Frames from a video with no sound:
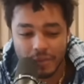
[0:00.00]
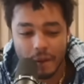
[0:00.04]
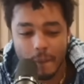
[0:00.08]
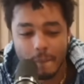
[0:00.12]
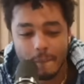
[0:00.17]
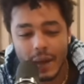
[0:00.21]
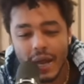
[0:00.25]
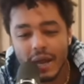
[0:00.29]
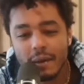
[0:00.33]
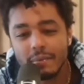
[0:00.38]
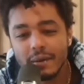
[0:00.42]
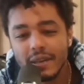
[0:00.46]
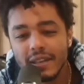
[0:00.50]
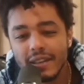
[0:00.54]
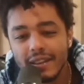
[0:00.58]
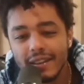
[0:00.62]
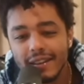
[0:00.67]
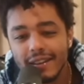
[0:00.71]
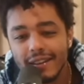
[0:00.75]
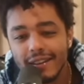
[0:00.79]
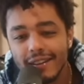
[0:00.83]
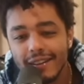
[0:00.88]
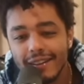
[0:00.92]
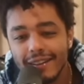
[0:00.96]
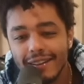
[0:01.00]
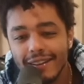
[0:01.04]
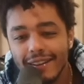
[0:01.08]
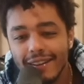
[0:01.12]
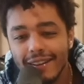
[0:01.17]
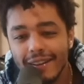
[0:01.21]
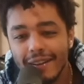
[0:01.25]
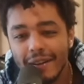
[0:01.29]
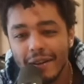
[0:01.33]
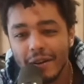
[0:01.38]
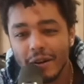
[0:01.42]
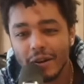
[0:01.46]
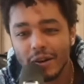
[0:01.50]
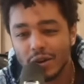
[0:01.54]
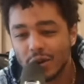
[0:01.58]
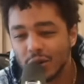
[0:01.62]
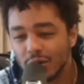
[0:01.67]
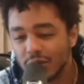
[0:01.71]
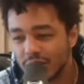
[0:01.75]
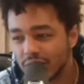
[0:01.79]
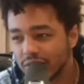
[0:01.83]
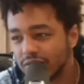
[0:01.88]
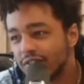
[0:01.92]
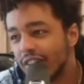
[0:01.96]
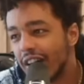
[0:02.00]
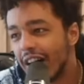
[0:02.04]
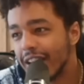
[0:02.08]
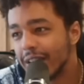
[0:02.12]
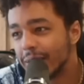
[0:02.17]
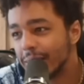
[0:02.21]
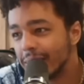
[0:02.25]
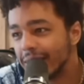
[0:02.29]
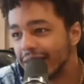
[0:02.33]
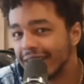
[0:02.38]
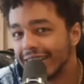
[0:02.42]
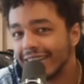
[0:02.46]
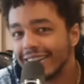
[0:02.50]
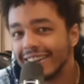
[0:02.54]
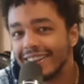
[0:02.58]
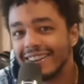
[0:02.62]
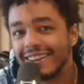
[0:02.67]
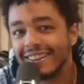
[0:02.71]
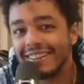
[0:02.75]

Baby, crucify me.